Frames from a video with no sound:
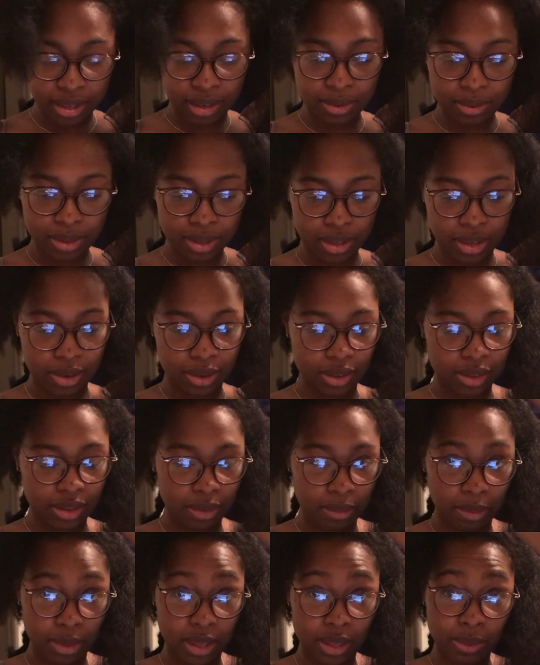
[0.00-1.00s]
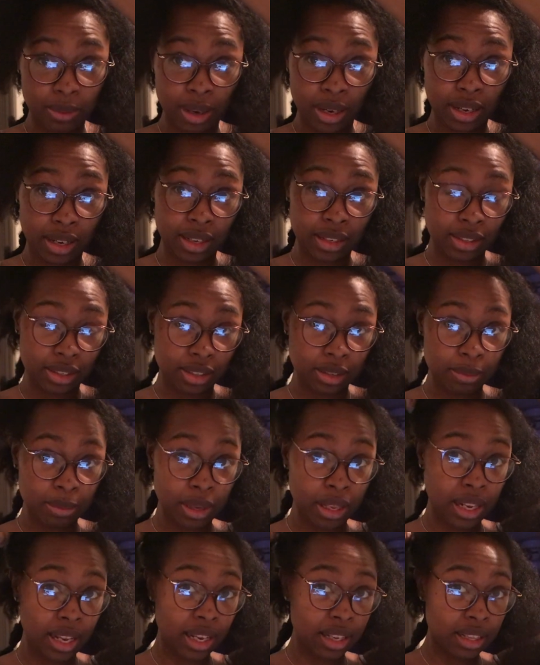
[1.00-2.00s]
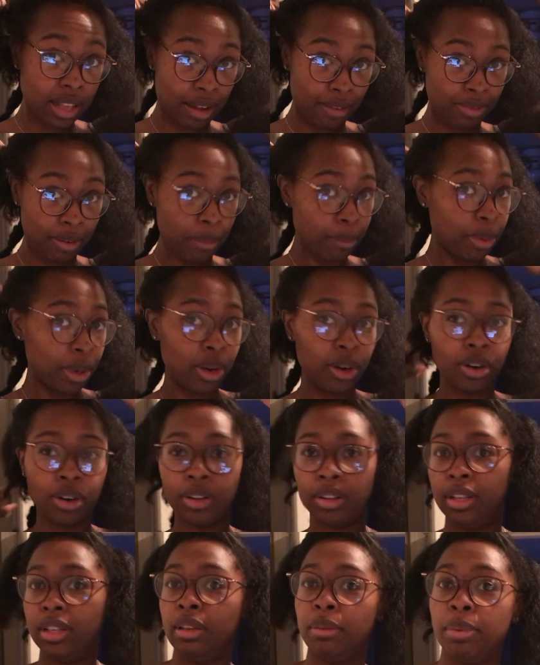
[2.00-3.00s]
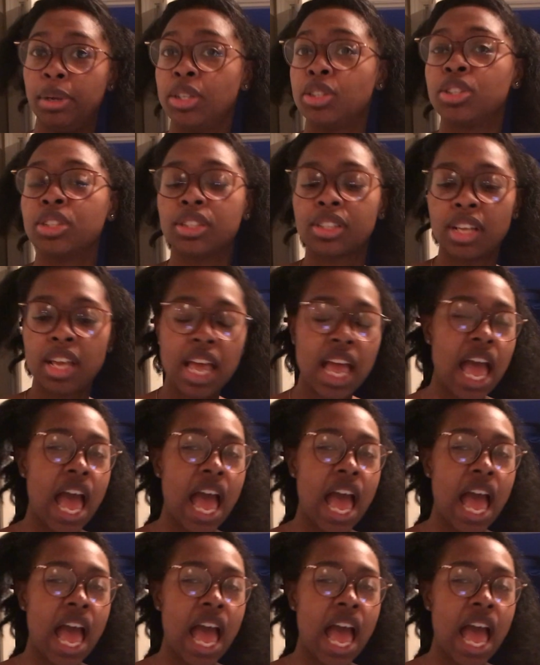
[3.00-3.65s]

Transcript: I don't want to go to somebody's wedding and just be like that frumpy girl in the pictures.